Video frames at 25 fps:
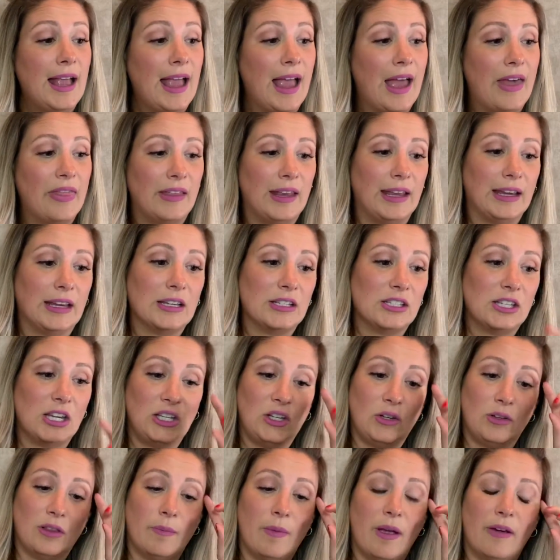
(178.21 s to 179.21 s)
And then I
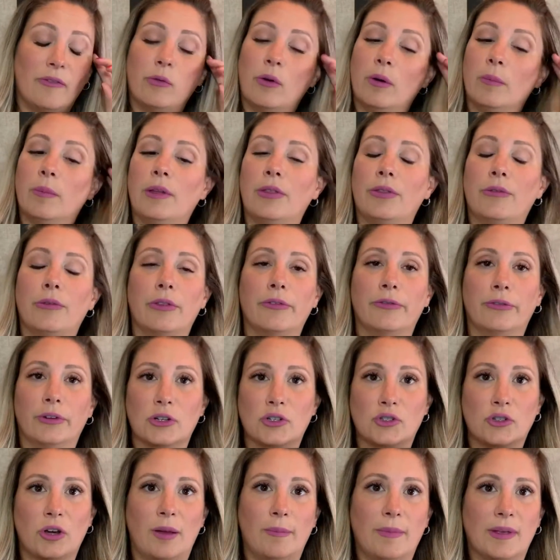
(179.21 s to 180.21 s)
continued the metformin through the
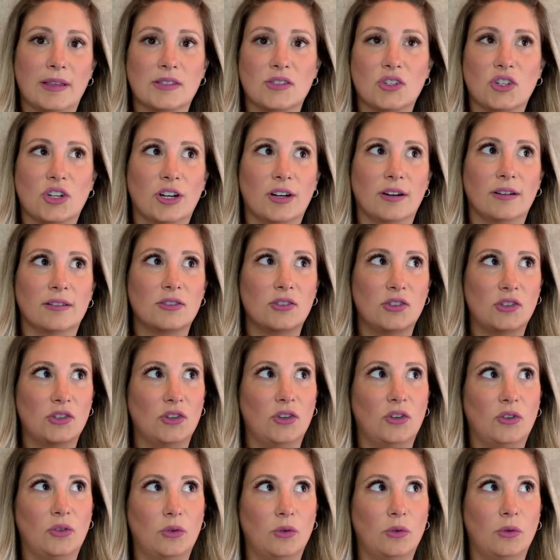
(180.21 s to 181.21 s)
first trimester
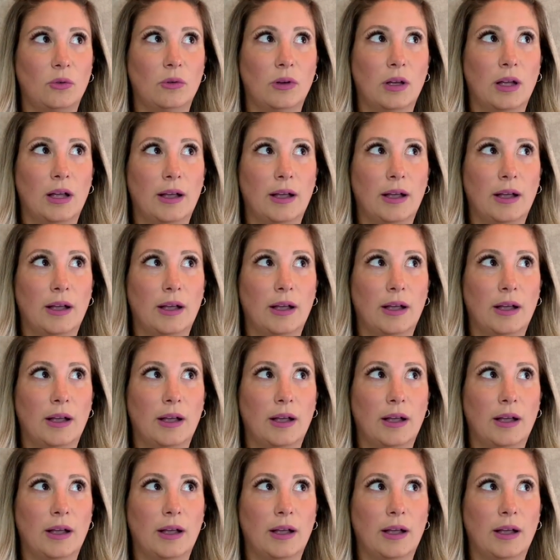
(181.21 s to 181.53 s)
to